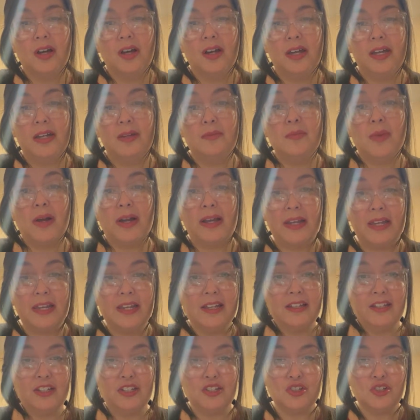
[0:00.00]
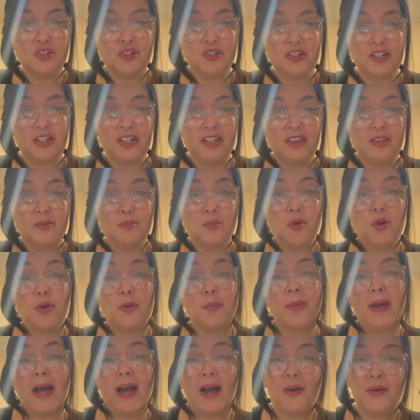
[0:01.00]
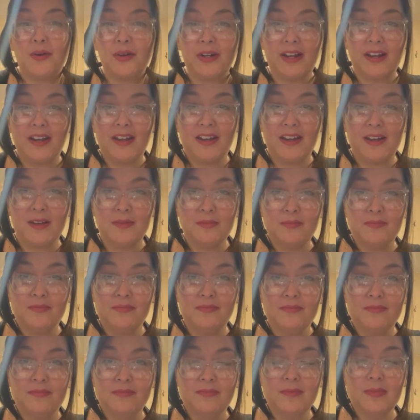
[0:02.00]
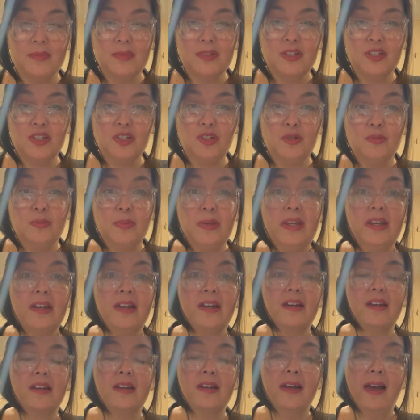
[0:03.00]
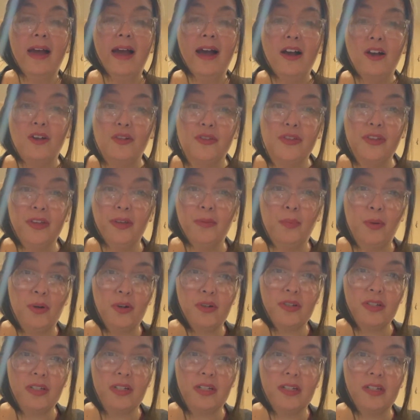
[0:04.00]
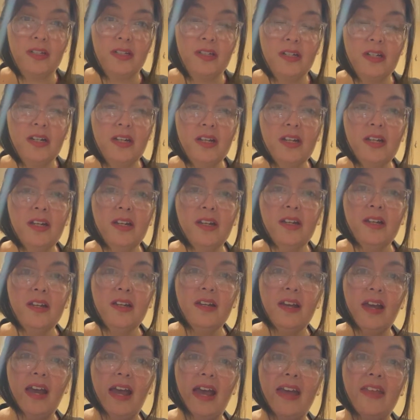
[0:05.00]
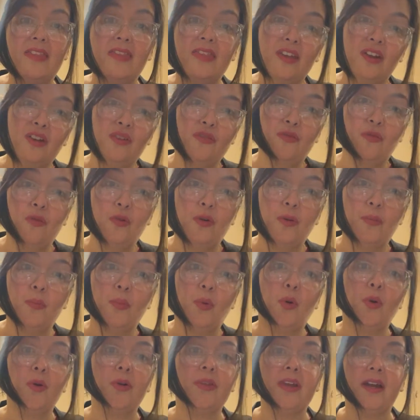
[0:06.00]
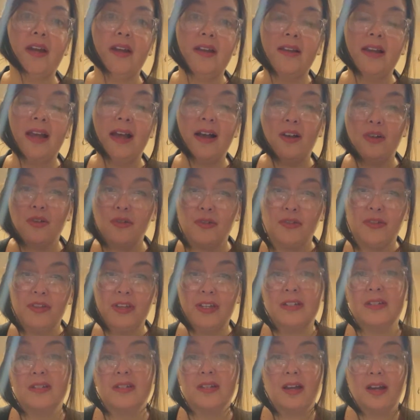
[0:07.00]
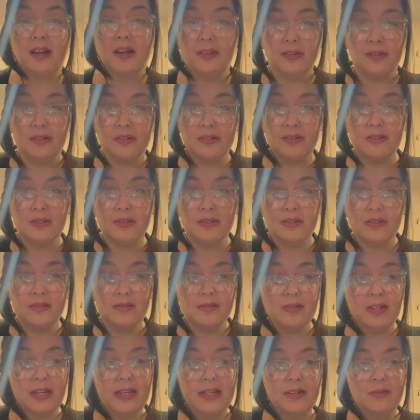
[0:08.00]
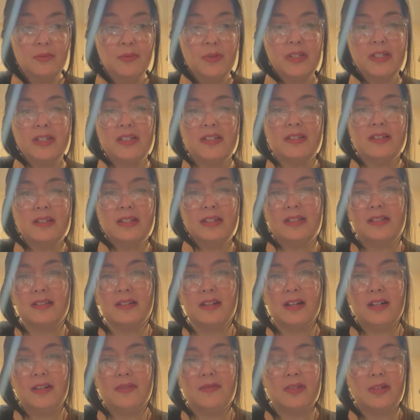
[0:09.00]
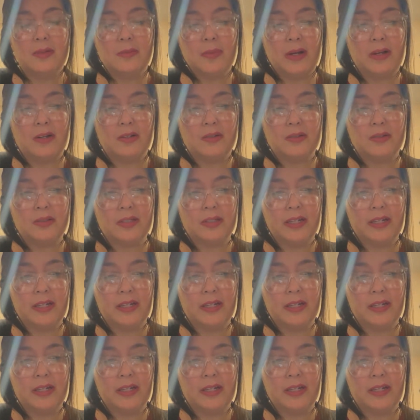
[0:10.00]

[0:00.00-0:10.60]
in my healing journey, the more empowered I am to be a healthy person and therefore pour that health into others. And it really it's not even about